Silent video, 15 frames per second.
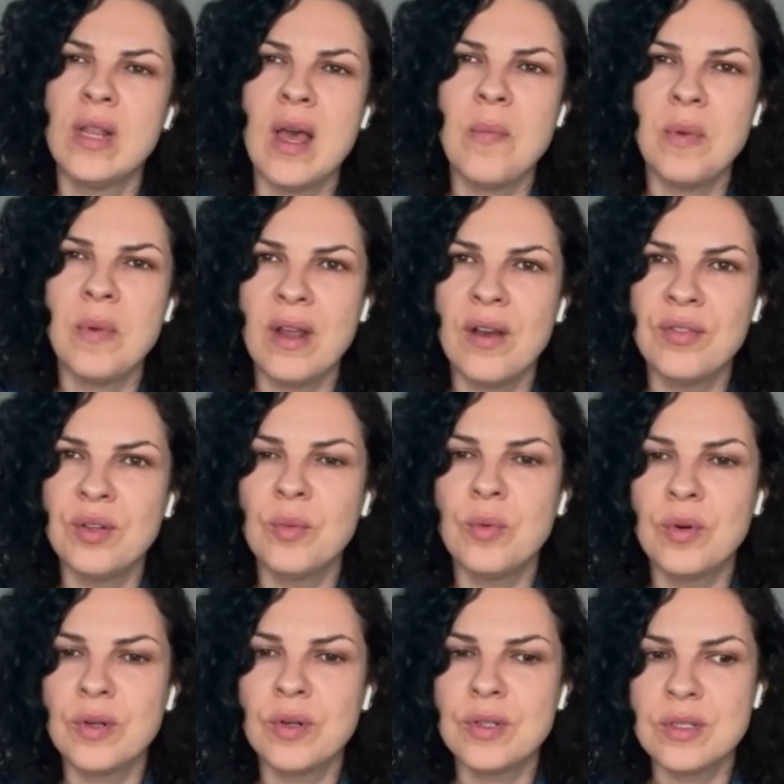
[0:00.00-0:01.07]
happen
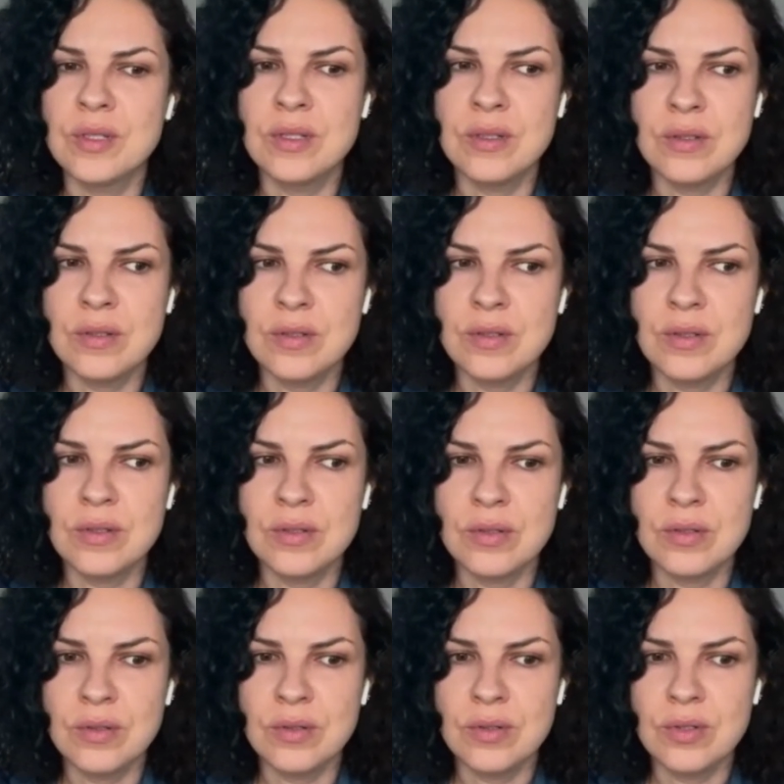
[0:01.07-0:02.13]
afterwards
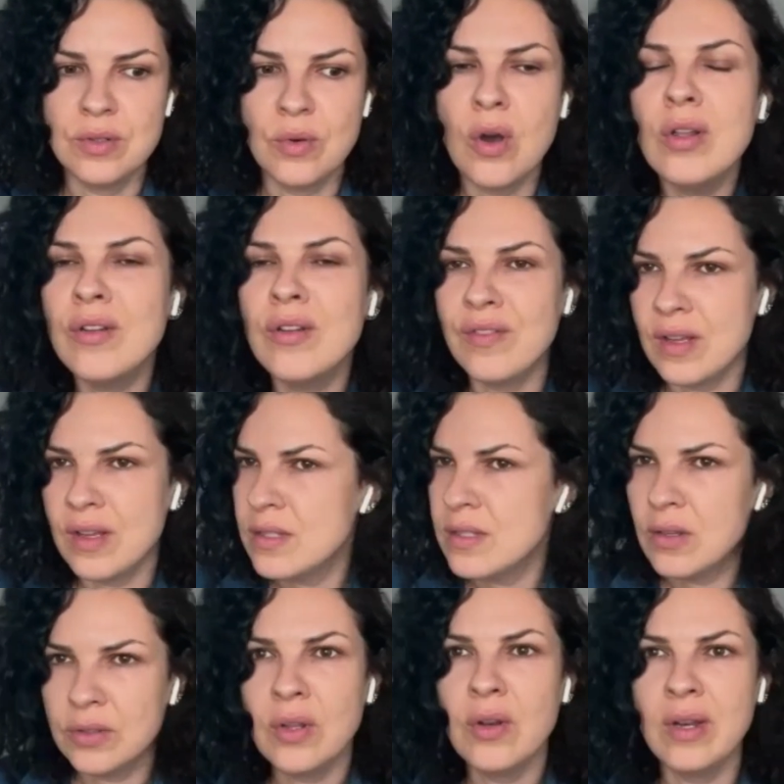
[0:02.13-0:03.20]
to all of us,
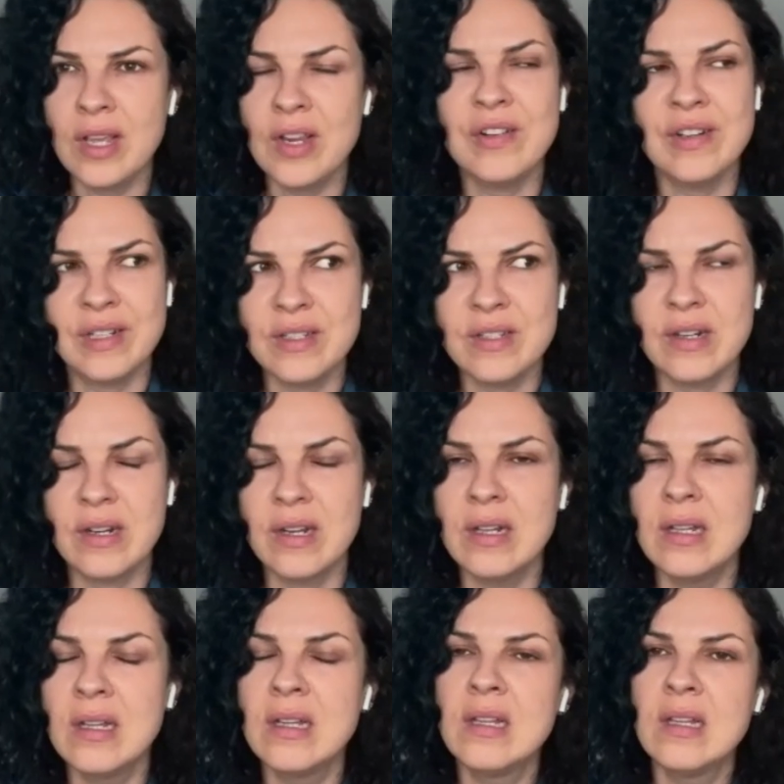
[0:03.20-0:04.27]
not only here in
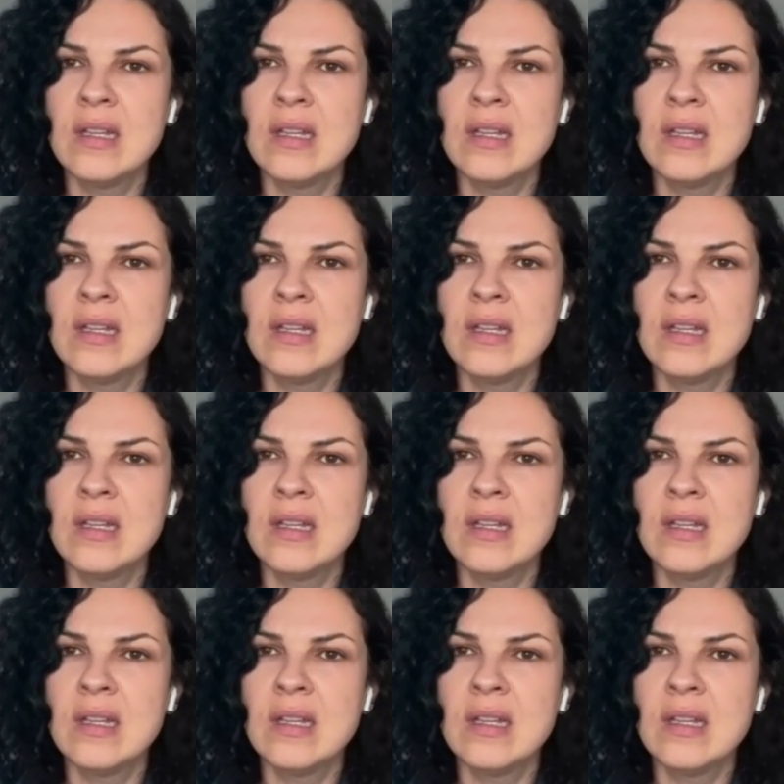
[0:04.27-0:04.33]
Israel,